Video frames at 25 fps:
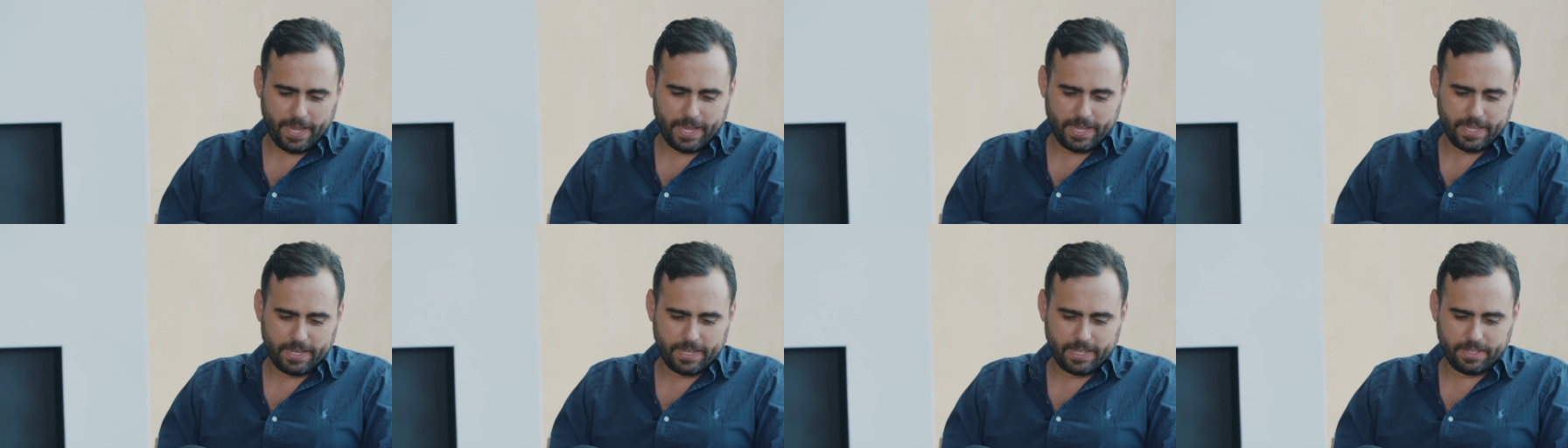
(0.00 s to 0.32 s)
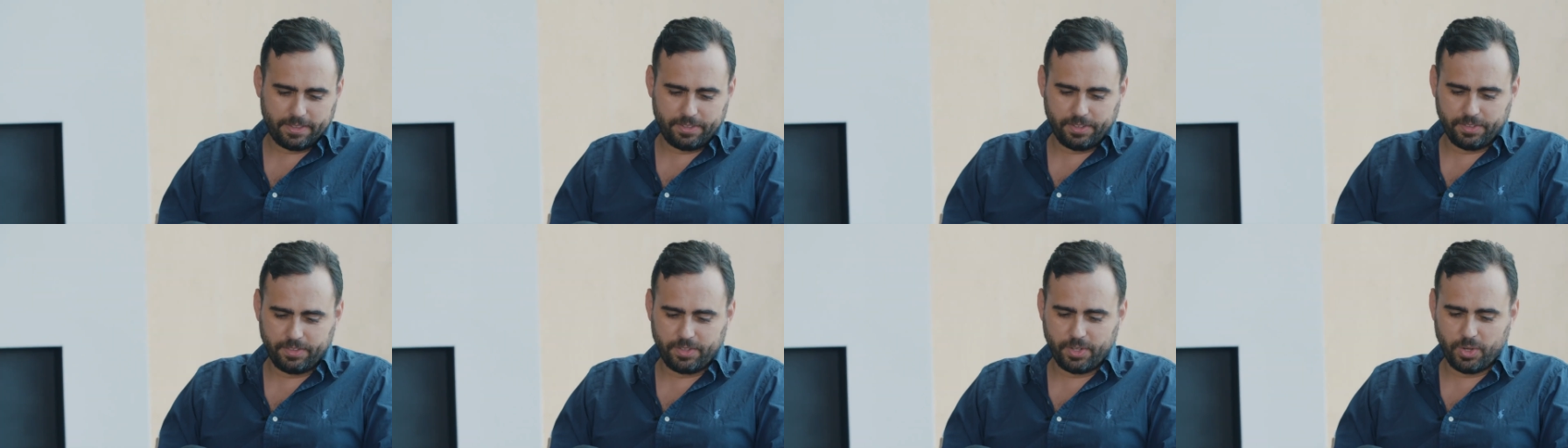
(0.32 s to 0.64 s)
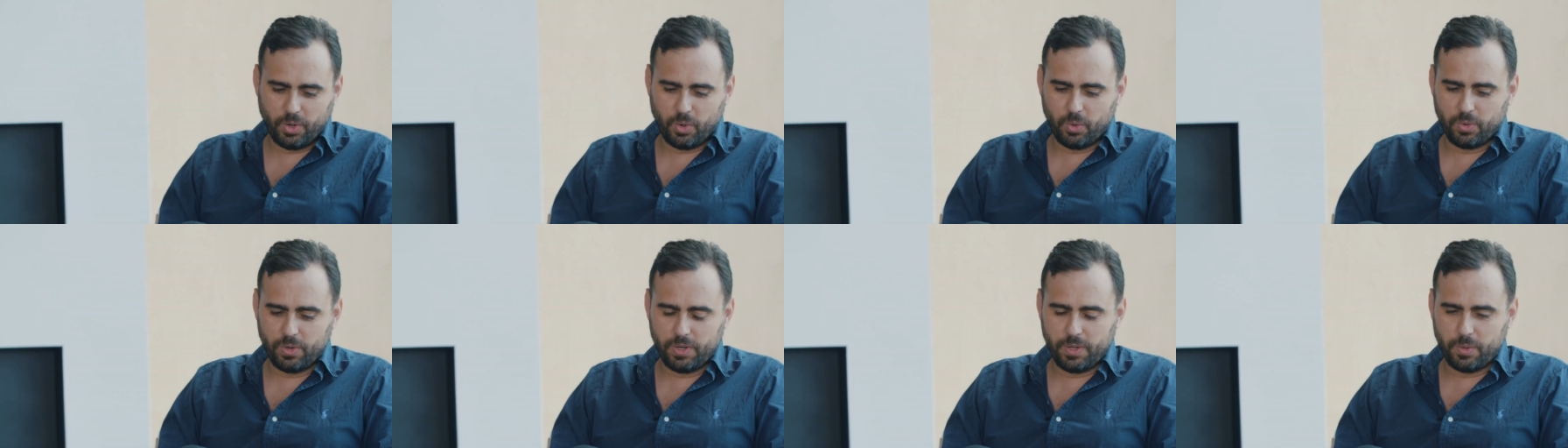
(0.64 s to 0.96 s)
and I think
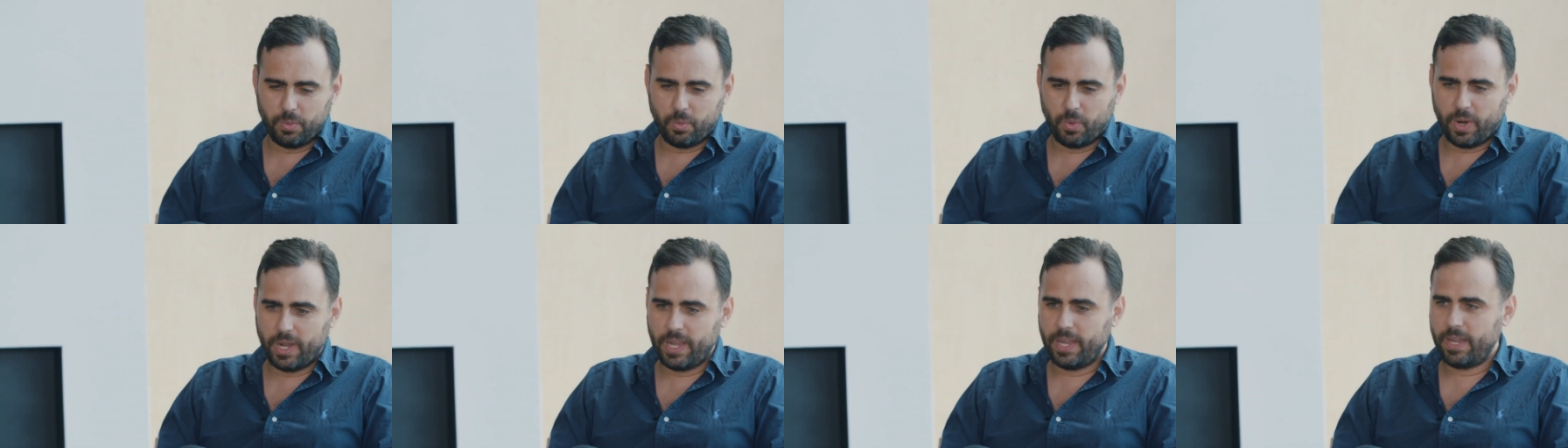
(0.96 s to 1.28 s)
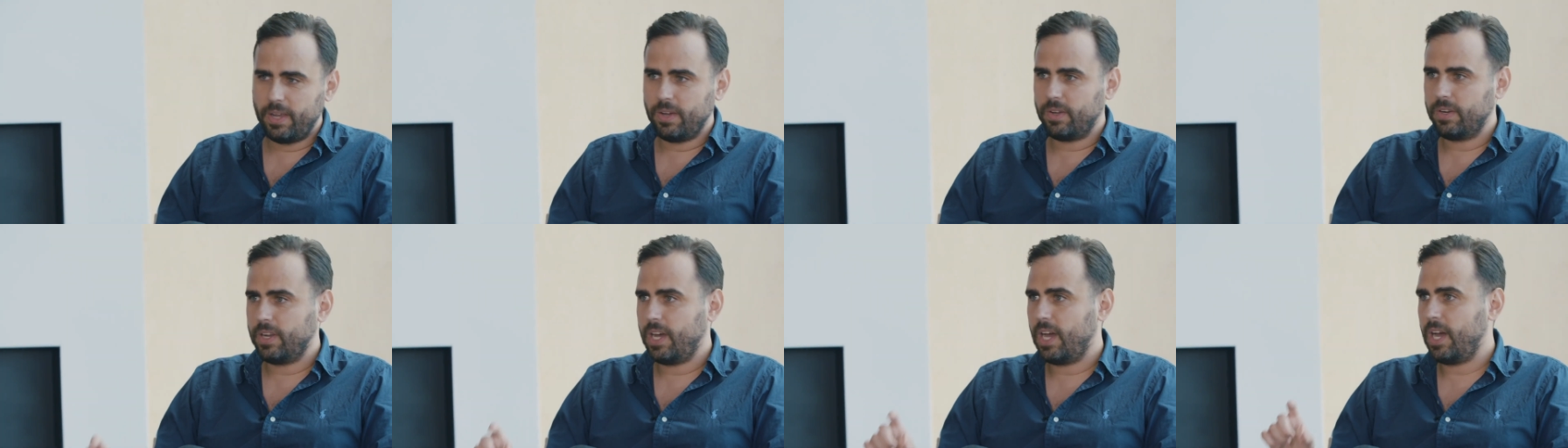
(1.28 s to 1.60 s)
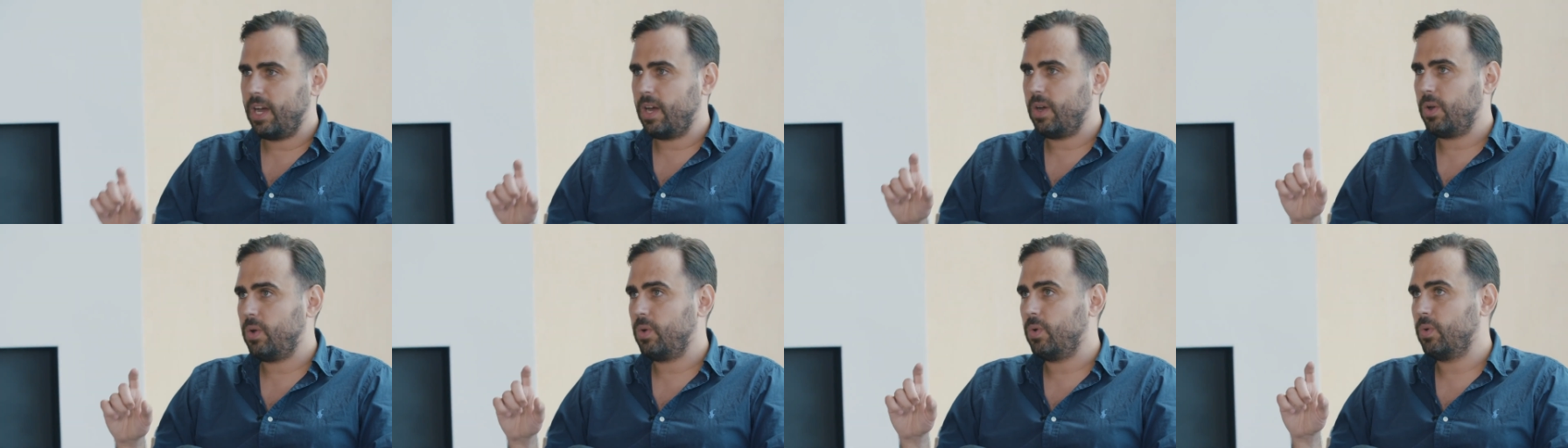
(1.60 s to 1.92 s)
the only way on
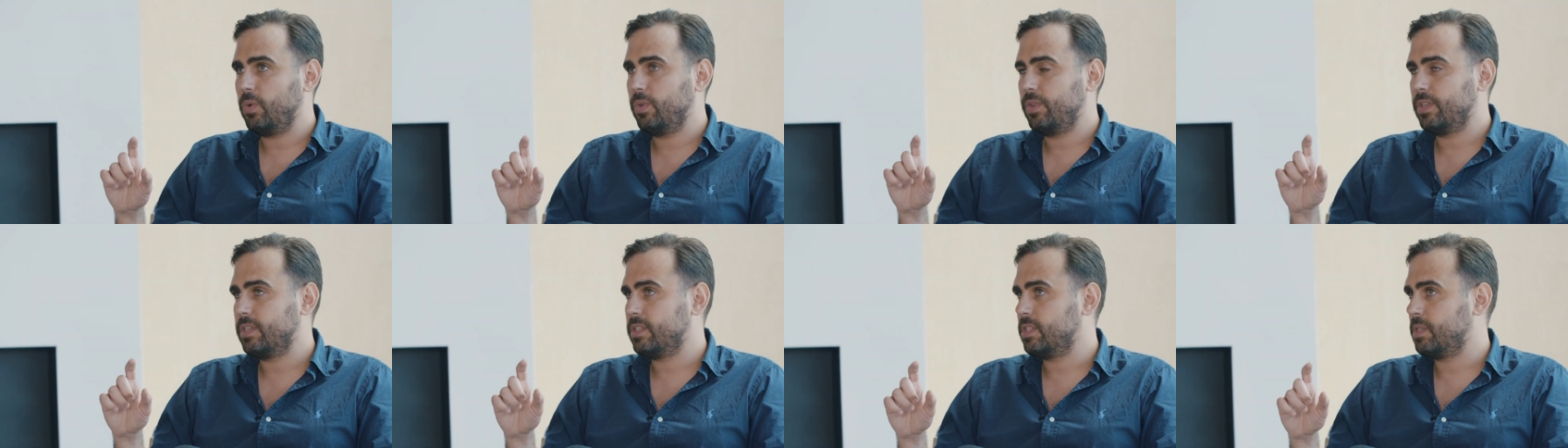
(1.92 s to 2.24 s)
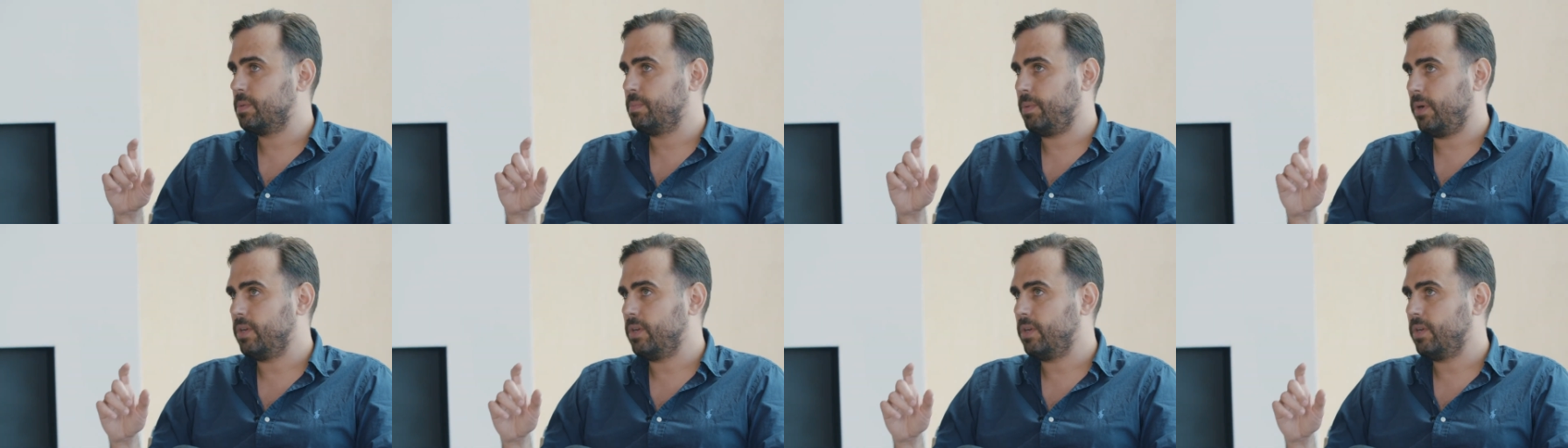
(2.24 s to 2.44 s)
how this is